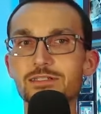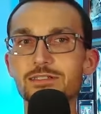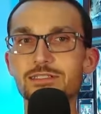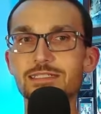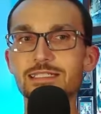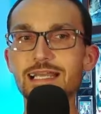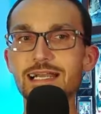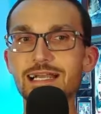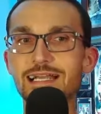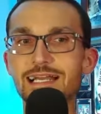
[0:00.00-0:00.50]

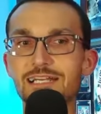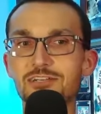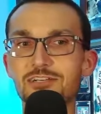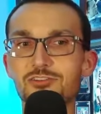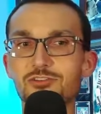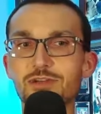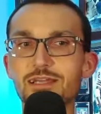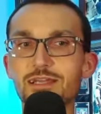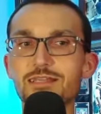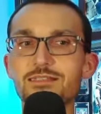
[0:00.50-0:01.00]
Yeah, kind of
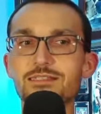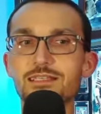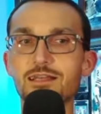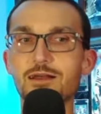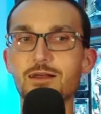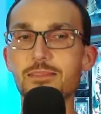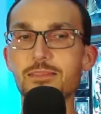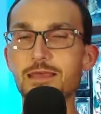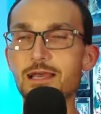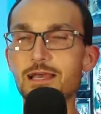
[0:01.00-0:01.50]
crazy
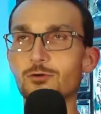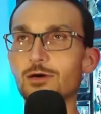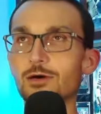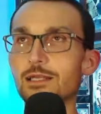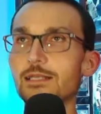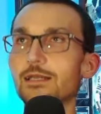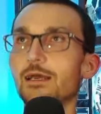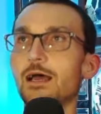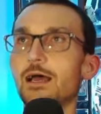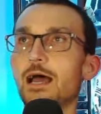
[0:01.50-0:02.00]
on that
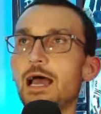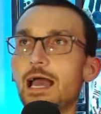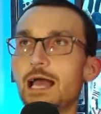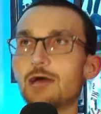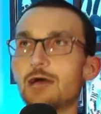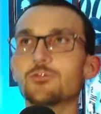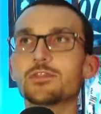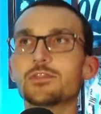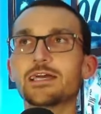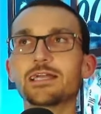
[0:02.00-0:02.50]
one.
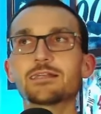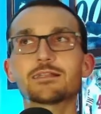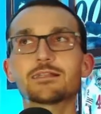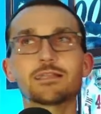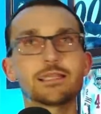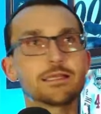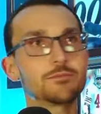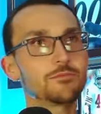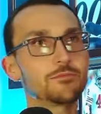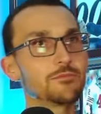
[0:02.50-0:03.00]
How that
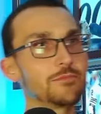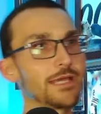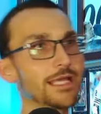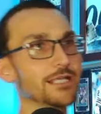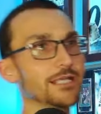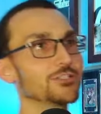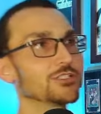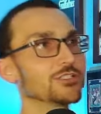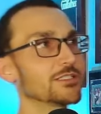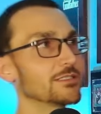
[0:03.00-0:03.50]
clip
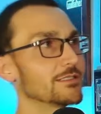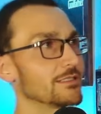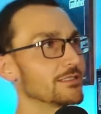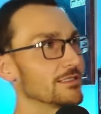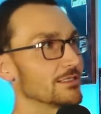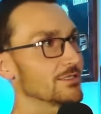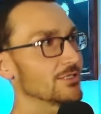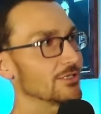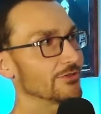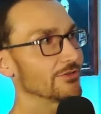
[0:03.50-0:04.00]
manages to
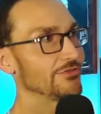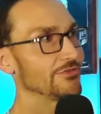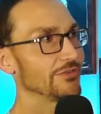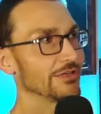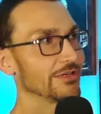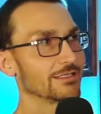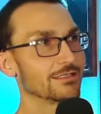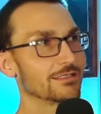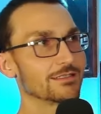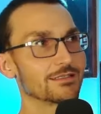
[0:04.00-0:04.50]

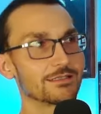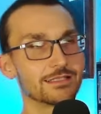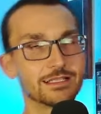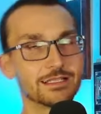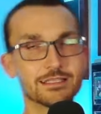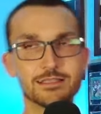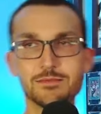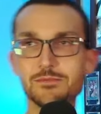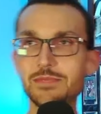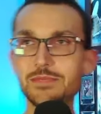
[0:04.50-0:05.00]
surface so
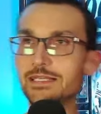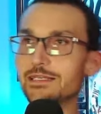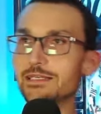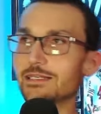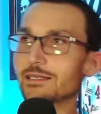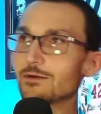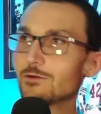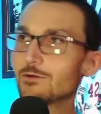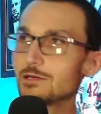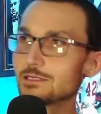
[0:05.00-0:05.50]
that the
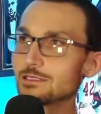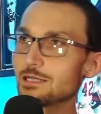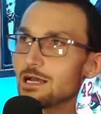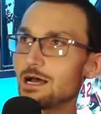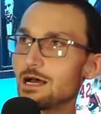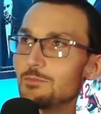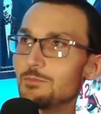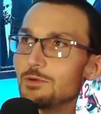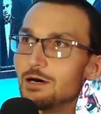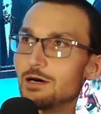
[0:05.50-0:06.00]
media wants to
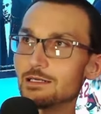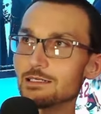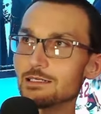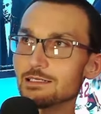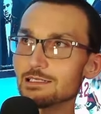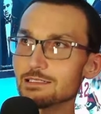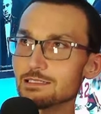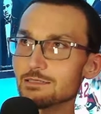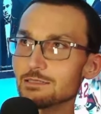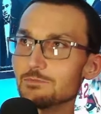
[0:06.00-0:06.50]
hop on it
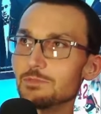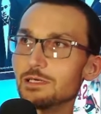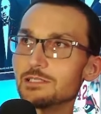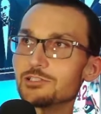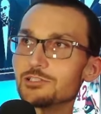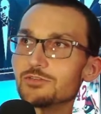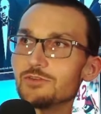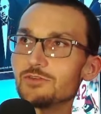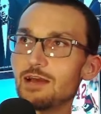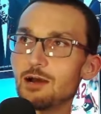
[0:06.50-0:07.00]
as a
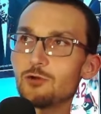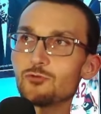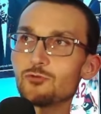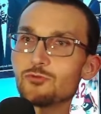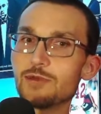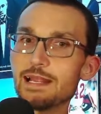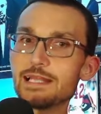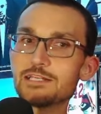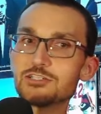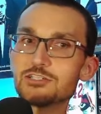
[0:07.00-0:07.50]
bunch of
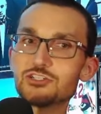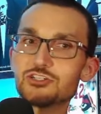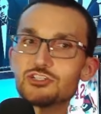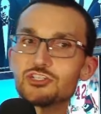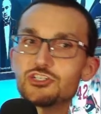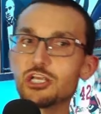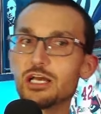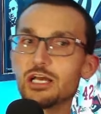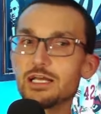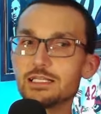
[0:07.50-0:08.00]
outraged
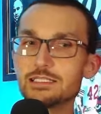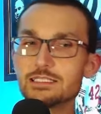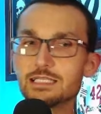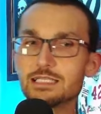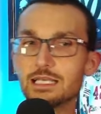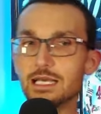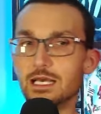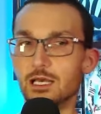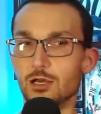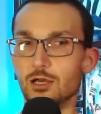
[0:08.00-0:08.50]
chuds,
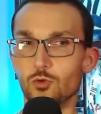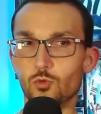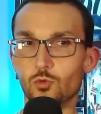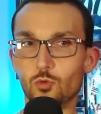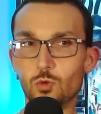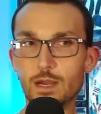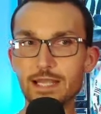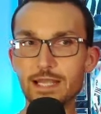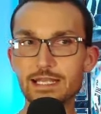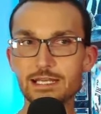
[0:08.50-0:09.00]

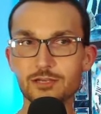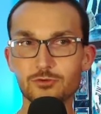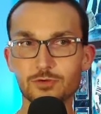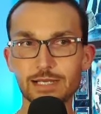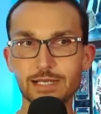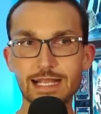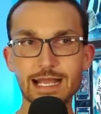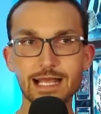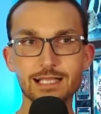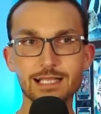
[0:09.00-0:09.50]
when in
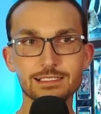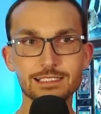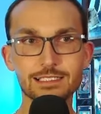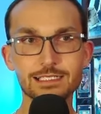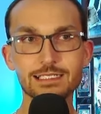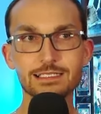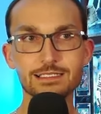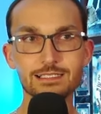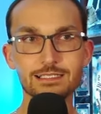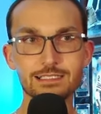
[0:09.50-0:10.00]

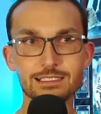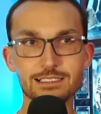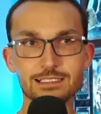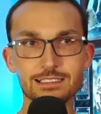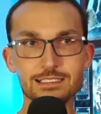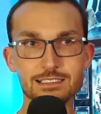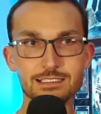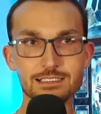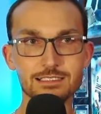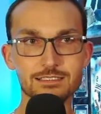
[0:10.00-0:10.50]
reality, this
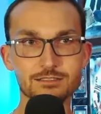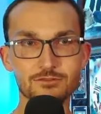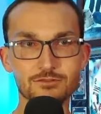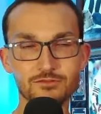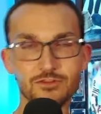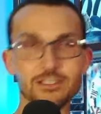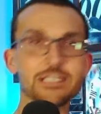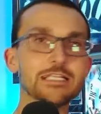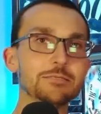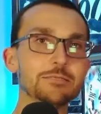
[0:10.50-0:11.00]
is
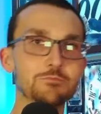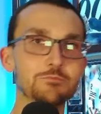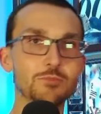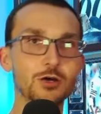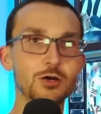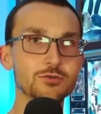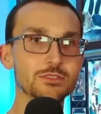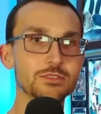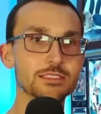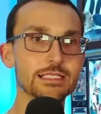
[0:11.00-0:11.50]
Fitty
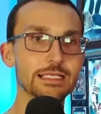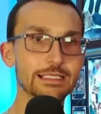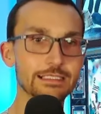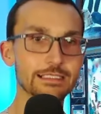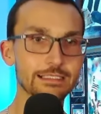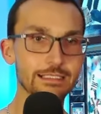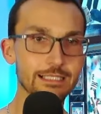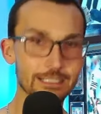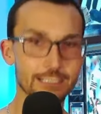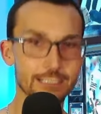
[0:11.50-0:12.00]

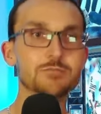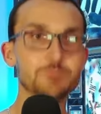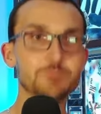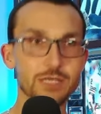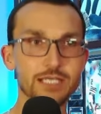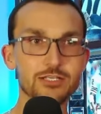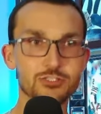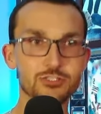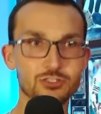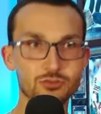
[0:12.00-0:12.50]
posting this
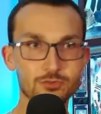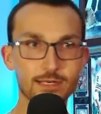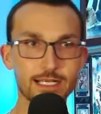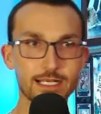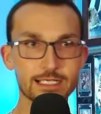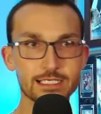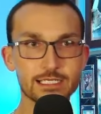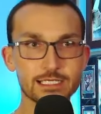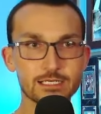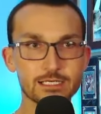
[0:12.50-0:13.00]
picture
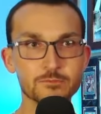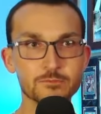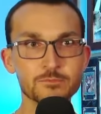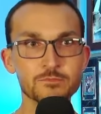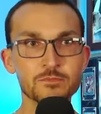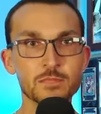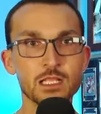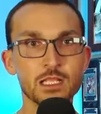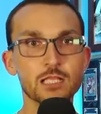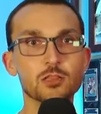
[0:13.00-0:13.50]
right here.
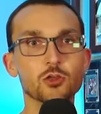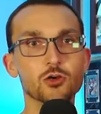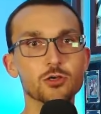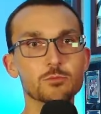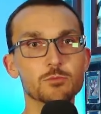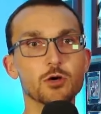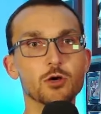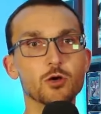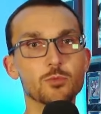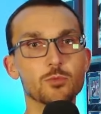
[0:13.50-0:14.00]

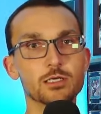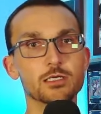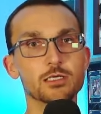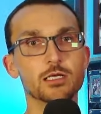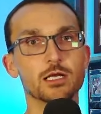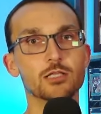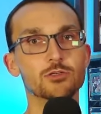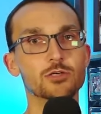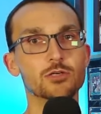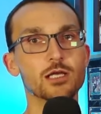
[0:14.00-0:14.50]
Lauren Boebert Boebert,
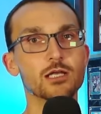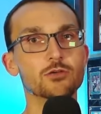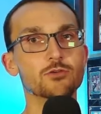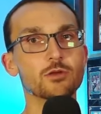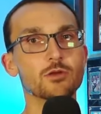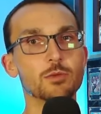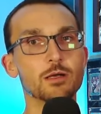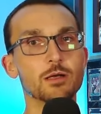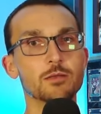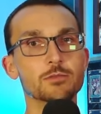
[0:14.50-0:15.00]
Colorado
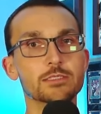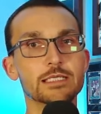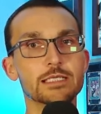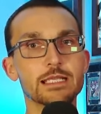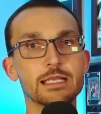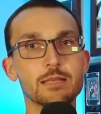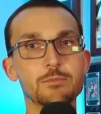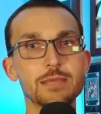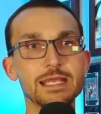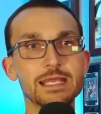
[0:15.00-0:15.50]

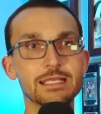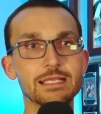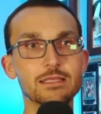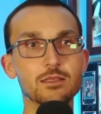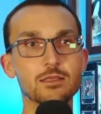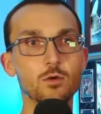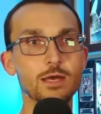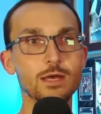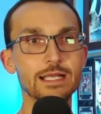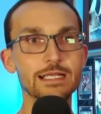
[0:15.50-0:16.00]
Republican, making
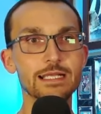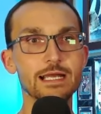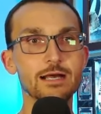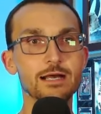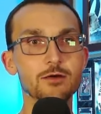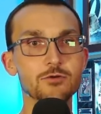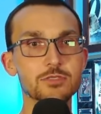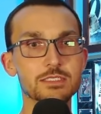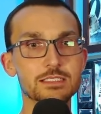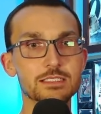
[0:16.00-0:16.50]
the White
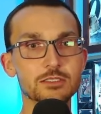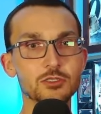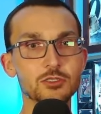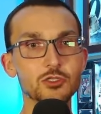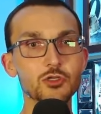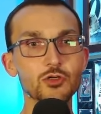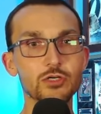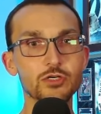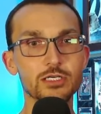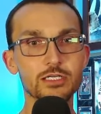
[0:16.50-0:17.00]
House
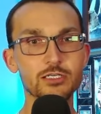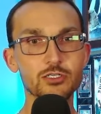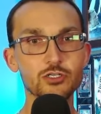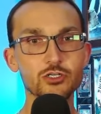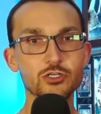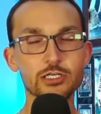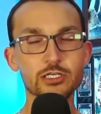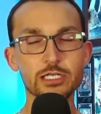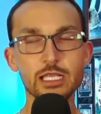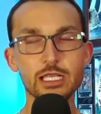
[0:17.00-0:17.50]
look
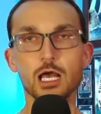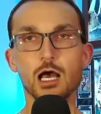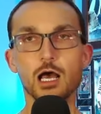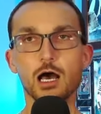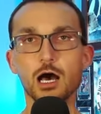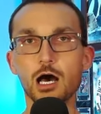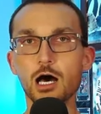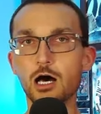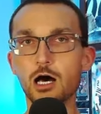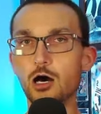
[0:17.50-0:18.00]
good.
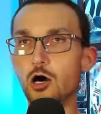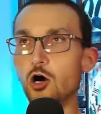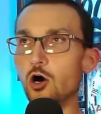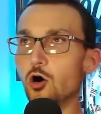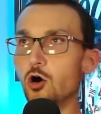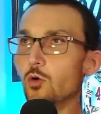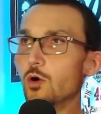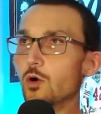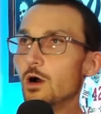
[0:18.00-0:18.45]
Uh-oh.